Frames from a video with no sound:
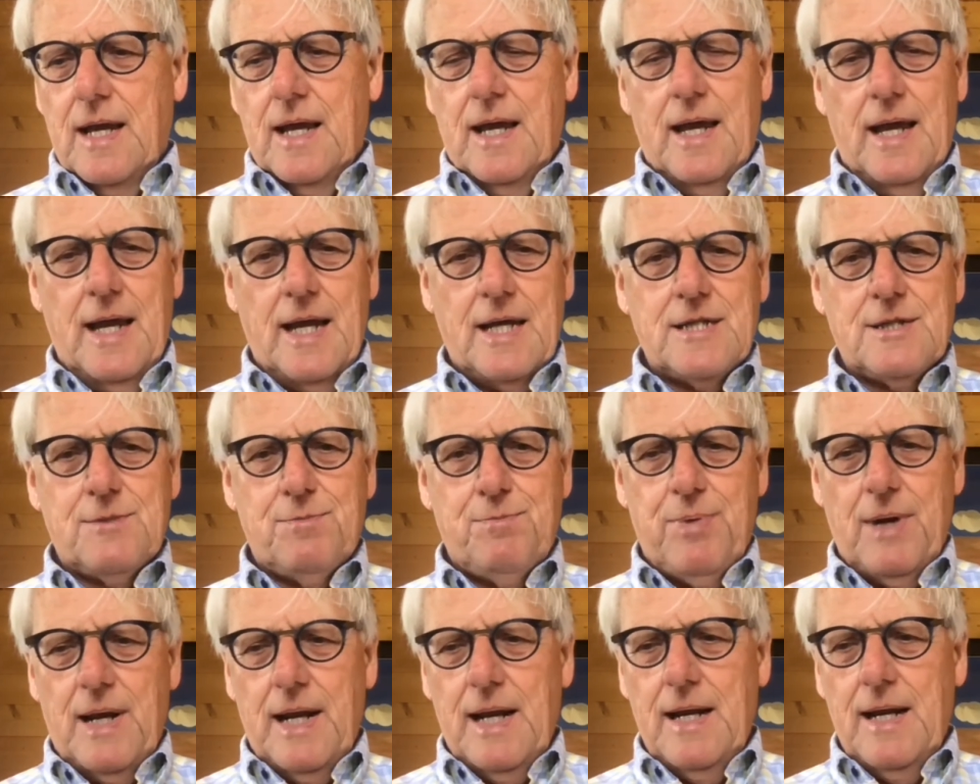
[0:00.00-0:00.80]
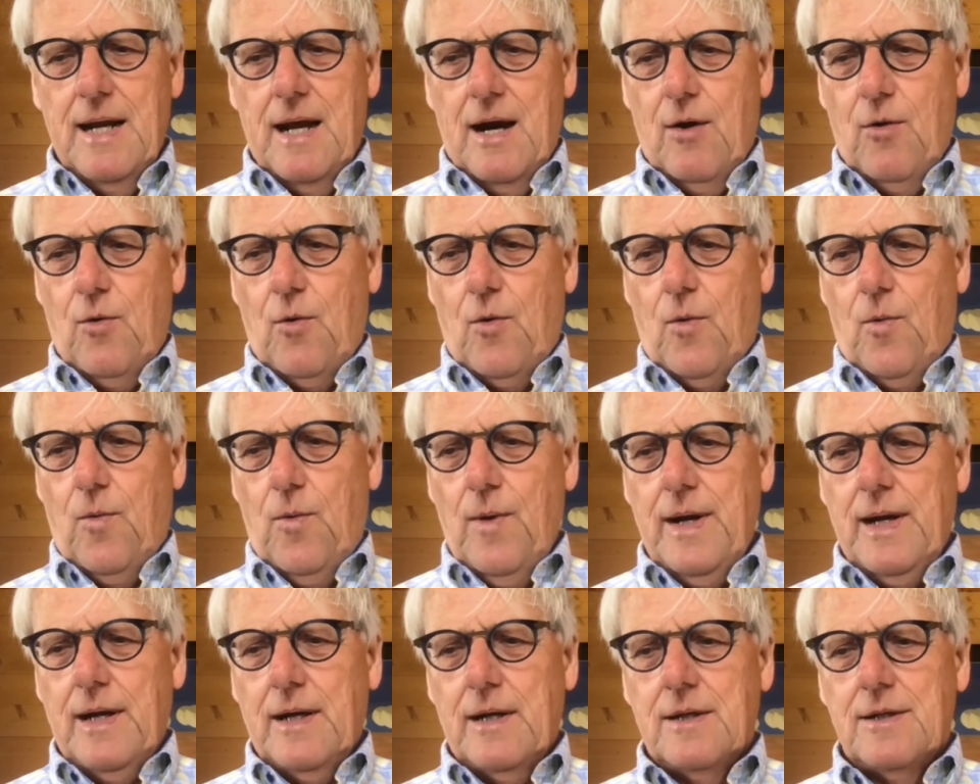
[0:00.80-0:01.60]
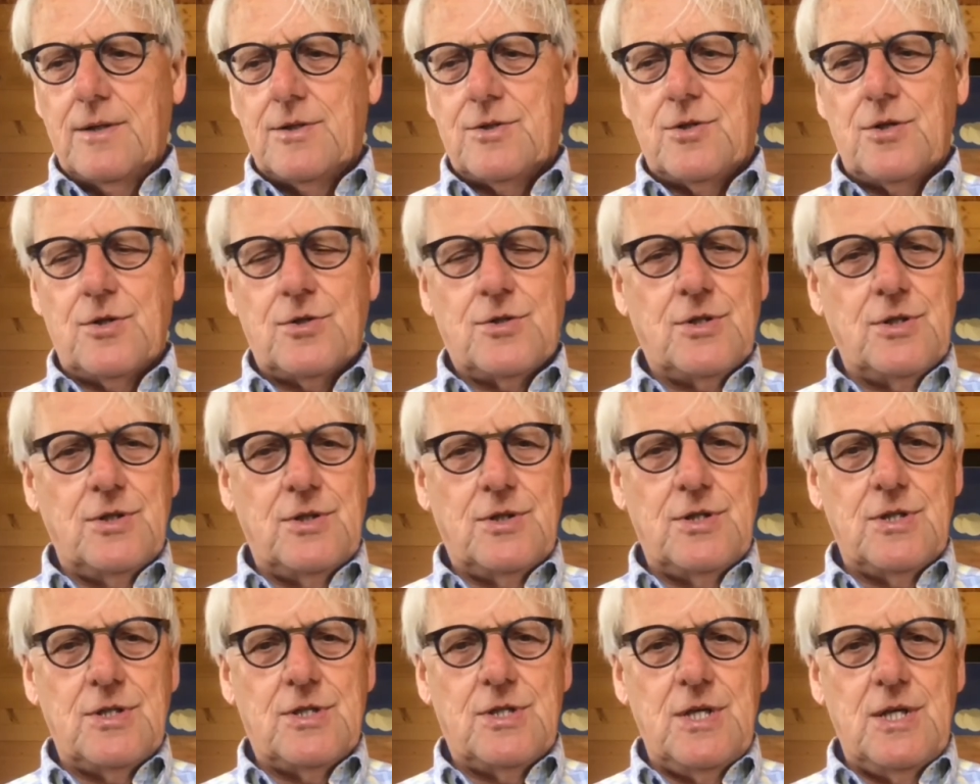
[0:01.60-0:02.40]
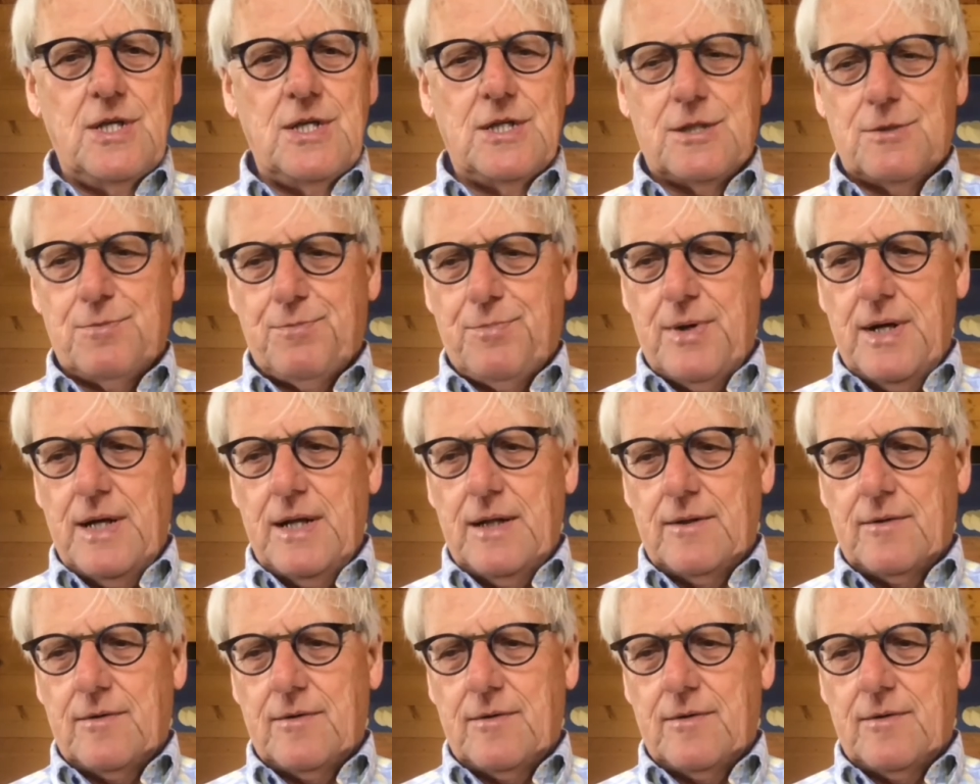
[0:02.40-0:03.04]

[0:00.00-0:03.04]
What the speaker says: explain how quickly such a disease spread,